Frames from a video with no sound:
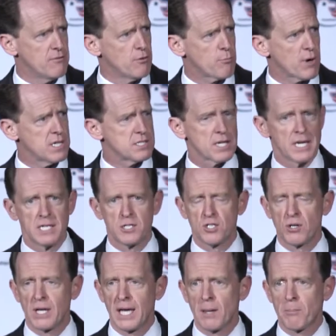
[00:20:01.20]
a presidential
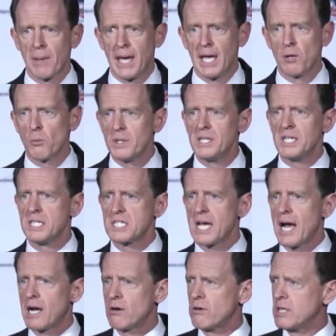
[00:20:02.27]
campaign, when the
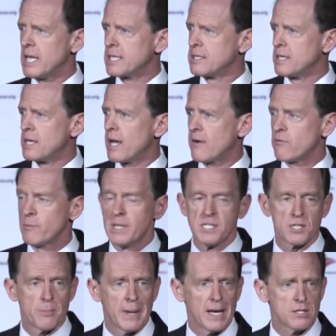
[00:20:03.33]
entire elected government
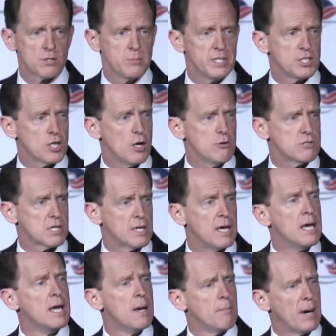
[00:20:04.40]
is about to be chosen
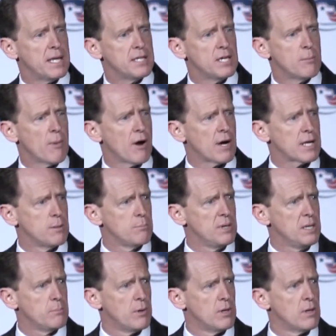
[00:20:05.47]
by the American
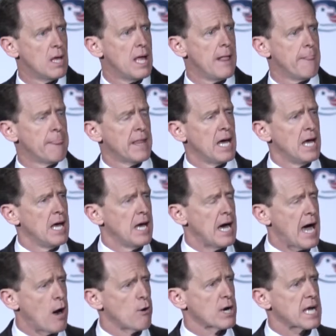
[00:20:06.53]
people,
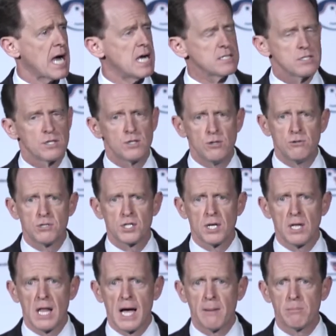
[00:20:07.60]
our
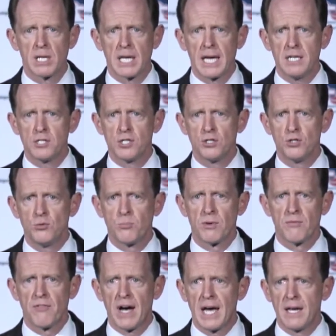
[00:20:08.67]
constitutional obligation to
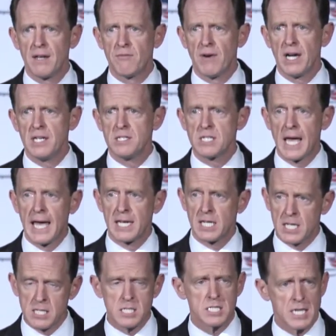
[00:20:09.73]
provide advice and
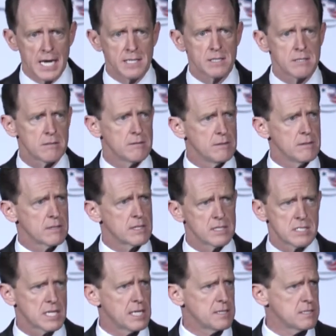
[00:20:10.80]
consent
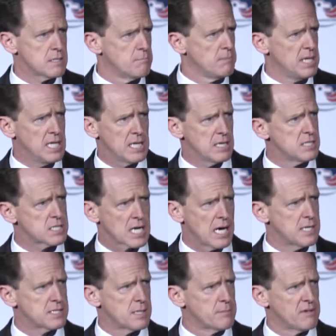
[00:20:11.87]
is a meaningless
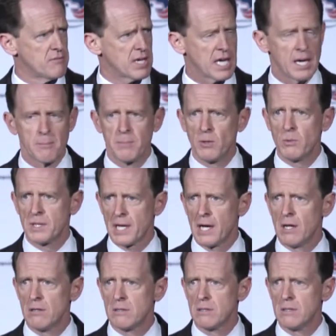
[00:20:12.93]
concept if it can't be
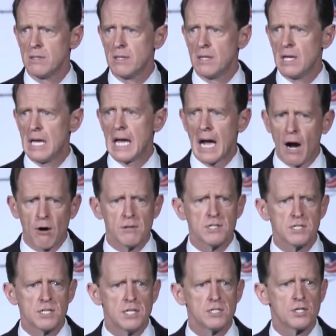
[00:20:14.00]
withheld, our
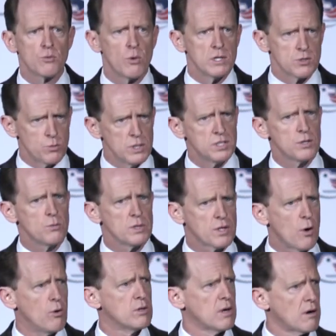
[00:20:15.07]
decision was we should
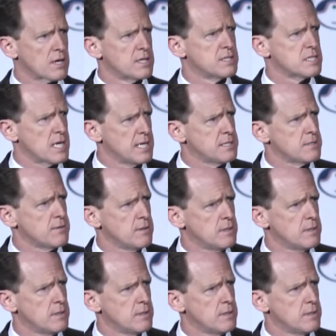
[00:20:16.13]
withhold our consent